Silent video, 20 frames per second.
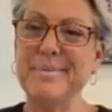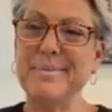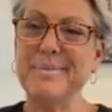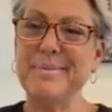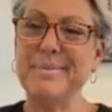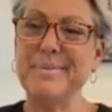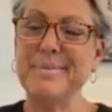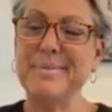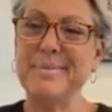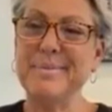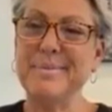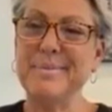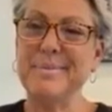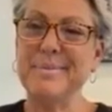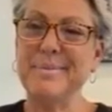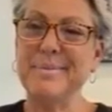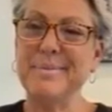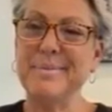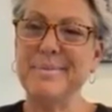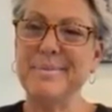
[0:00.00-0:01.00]

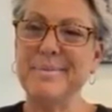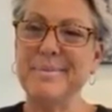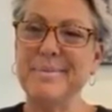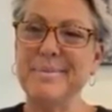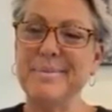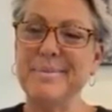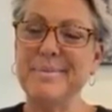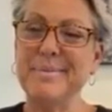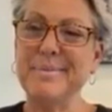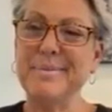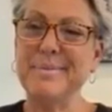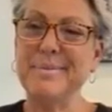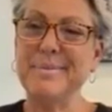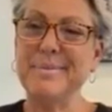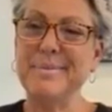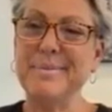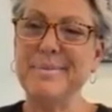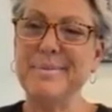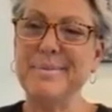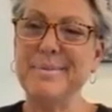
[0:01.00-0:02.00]

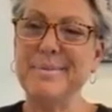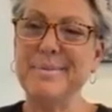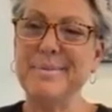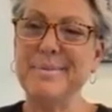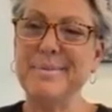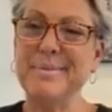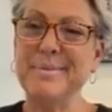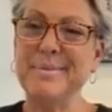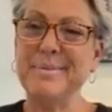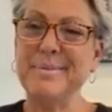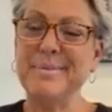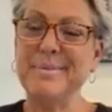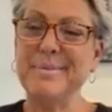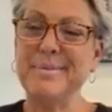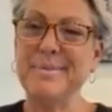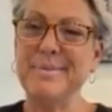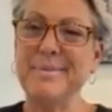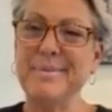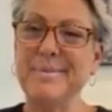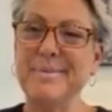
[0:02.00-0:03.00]

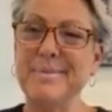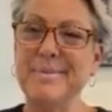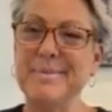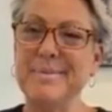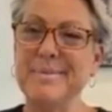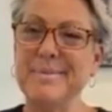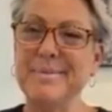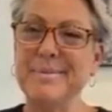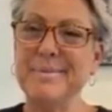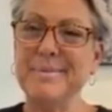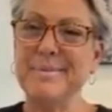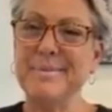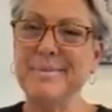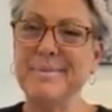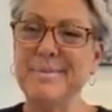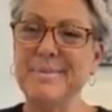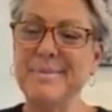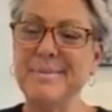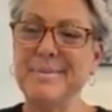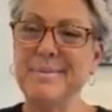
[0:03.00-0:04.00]

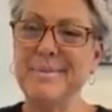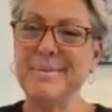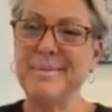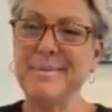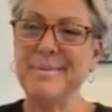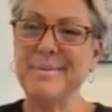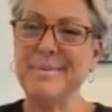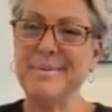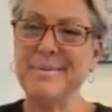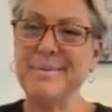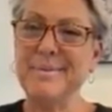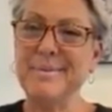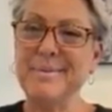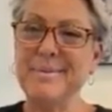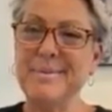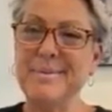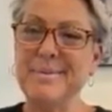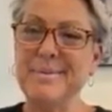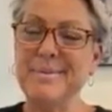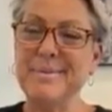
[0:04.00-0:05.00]

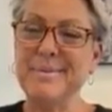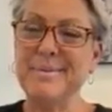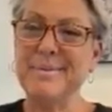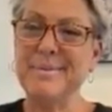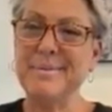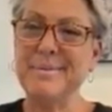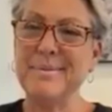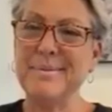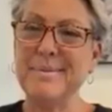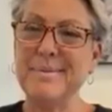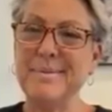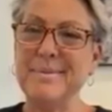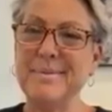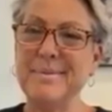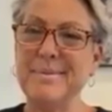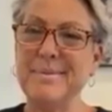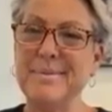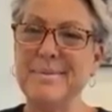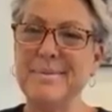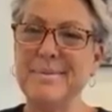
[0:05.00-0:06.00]

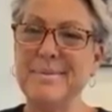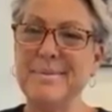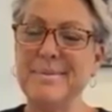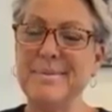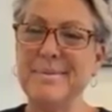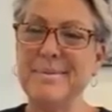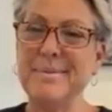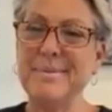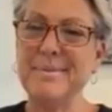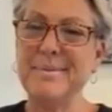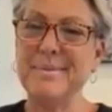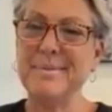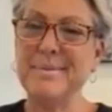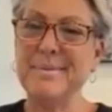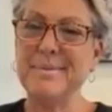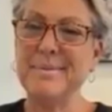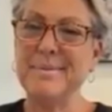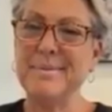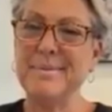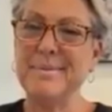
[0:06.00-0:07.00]

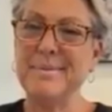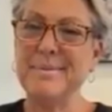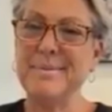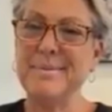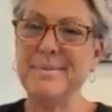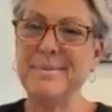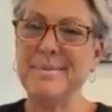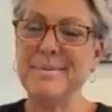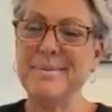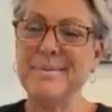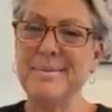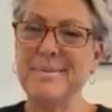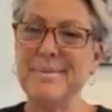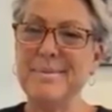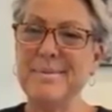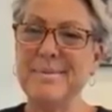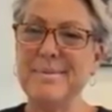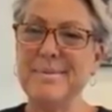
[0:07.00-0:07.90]
This person isn't speaking.